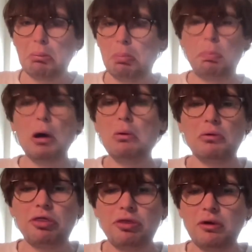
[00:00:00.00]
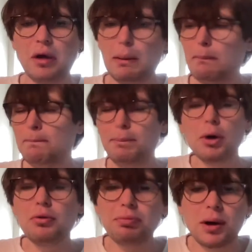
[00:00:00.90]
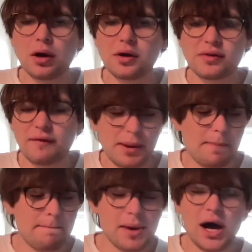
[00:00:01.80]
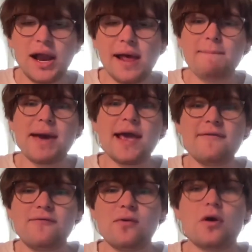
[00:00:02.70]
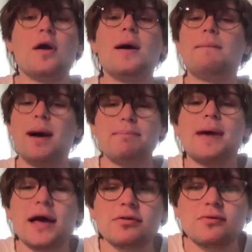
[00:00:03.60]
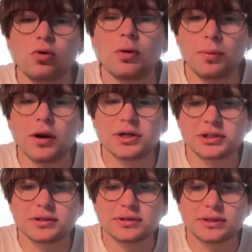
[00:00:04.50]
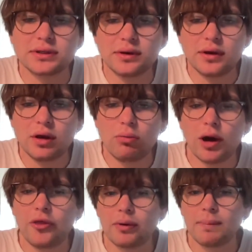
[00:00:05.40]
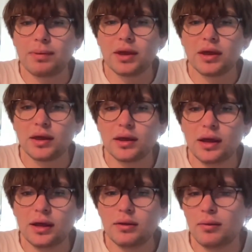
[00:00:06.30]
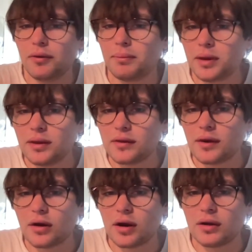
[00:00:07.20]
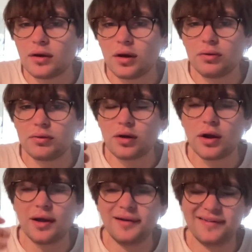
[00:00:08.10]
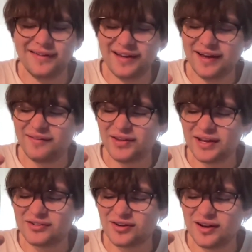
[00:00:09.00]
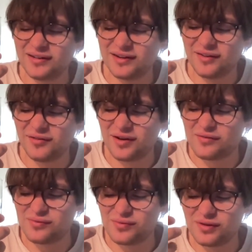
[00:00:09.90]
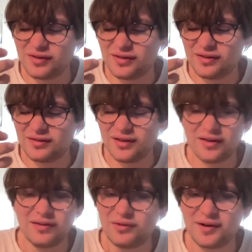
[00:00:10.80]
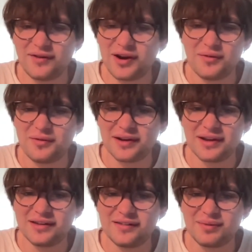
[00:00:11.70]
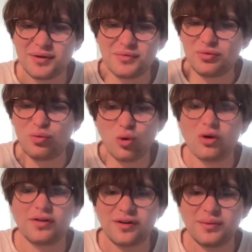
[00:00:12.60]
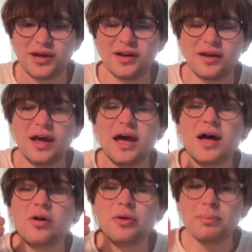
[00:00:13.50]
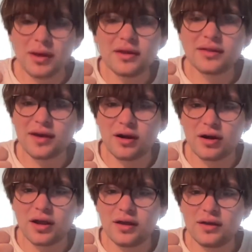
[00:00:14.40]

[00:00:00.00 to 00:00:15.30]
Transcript: both parties have been bought and paid for by massive corporations, whether it be the military. Oh, sorry. I'm like trying, I've okay, whatever. I don't want to get into my warts on my hand. The military,